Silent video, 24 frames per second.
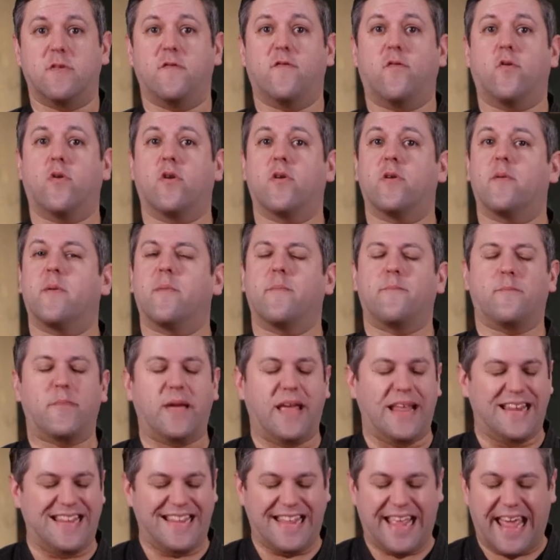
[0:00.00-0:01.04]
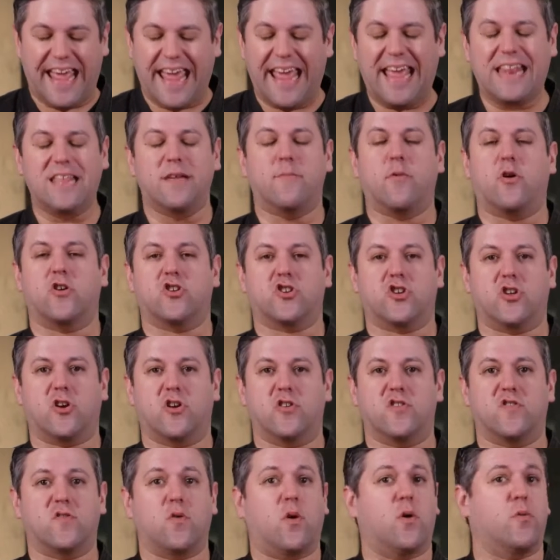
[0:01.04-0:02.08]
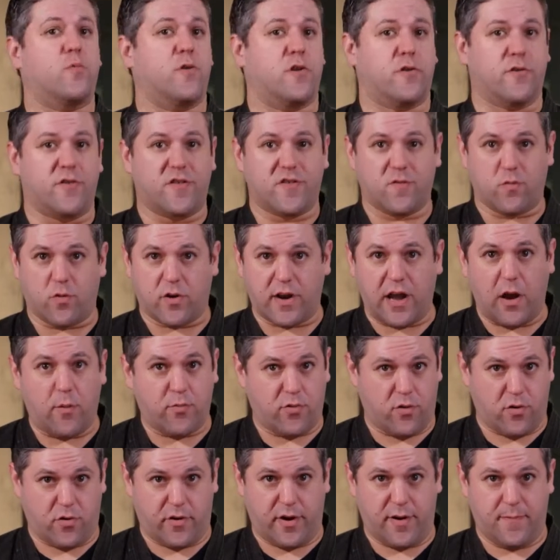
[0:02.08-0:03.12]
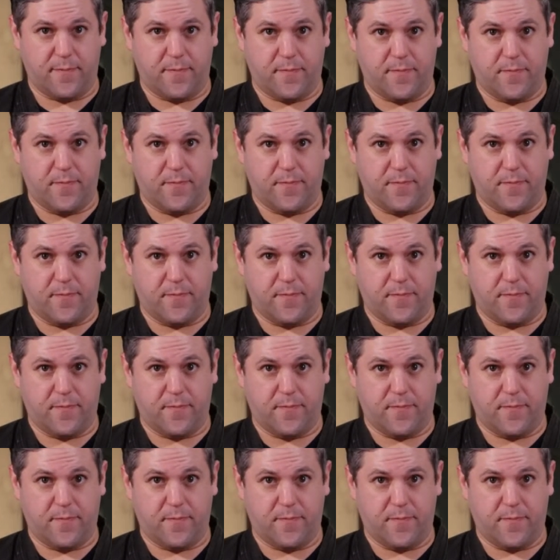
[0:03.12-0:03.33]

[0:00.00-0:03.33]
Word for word: before beginning any martial arts or rigorous workout program.